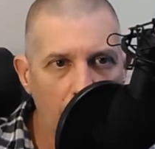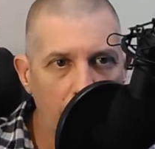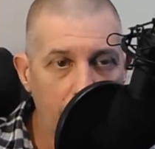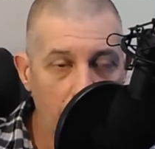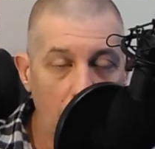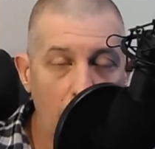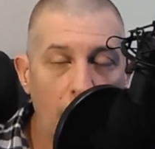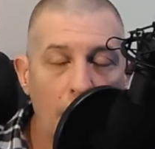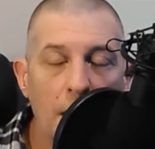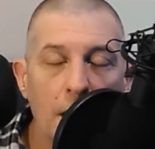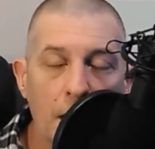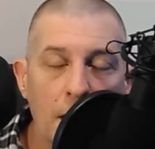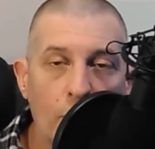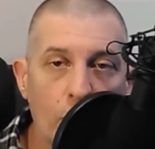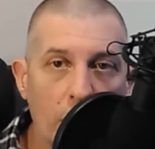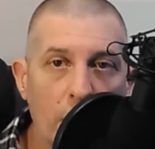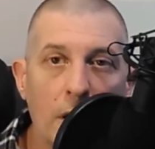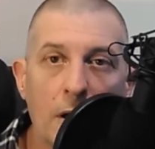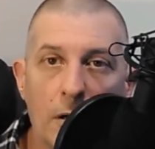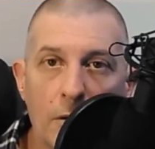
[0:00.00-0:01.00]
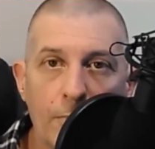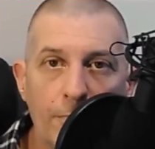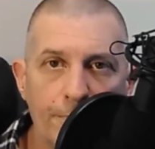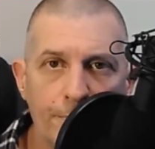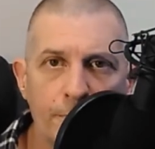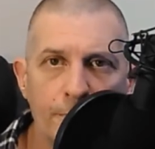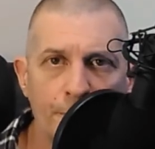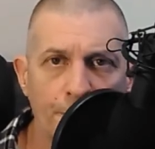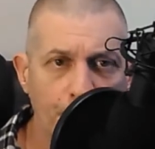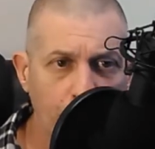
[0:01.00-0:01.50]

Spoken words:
Yeah, it would help.